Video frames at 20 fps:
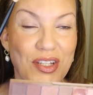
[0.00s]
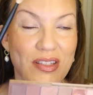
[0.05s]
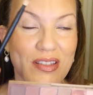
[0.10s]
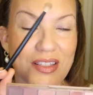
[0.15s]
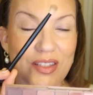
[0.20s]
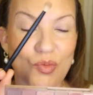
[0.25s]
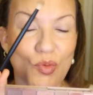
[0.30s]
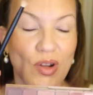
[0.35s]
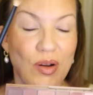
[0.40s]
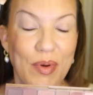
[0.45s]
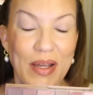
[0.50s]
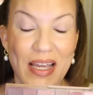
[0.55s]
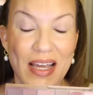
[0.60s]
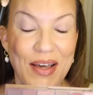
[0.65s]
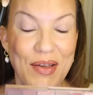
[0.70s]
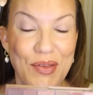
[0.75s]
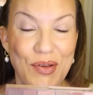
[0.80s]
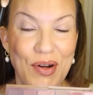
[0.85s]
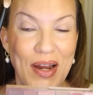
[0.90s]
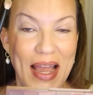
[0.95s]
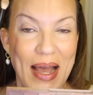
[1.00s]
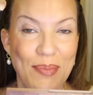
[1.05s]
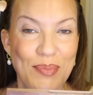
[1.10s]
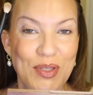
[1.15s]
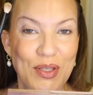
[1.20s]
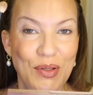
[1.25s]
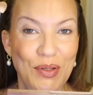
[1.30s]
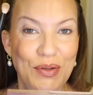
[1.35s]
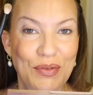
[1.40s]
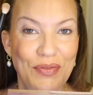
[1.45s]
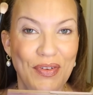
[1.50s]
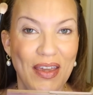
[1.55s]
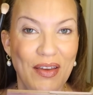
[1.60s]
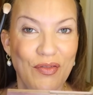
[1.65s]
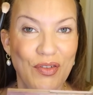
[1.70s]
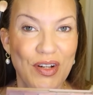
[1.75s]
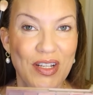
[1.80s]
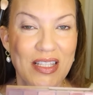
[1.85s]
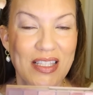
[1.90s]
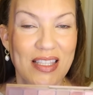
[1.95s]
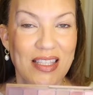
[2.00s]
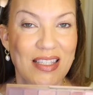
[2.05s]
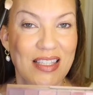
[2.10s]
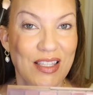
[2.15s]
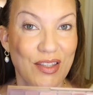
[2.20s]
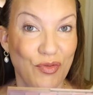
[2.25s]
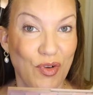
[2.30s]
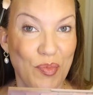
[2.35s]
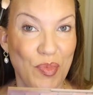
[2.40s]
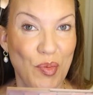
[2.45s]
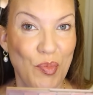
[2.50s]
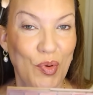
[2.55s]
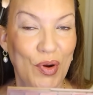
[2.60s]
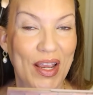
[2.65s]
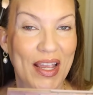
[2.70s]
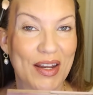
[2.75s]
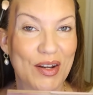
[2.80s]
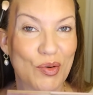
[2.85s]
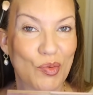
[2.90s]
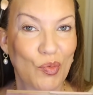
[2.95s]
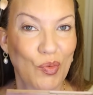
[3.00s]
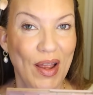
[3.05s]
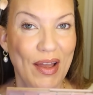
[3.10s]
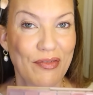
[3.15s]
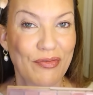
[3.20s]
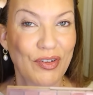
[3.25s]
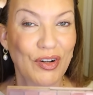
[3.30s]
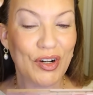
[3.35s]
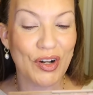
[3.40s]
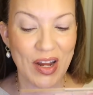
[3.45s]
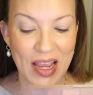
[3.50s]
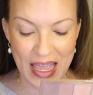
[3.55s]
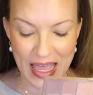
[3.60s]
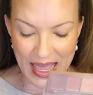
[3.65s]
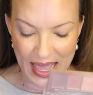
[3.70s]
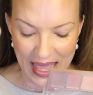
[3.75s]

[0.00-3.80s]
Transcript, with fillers: This is one of my other absolute favorites. This is from the brand Rephr.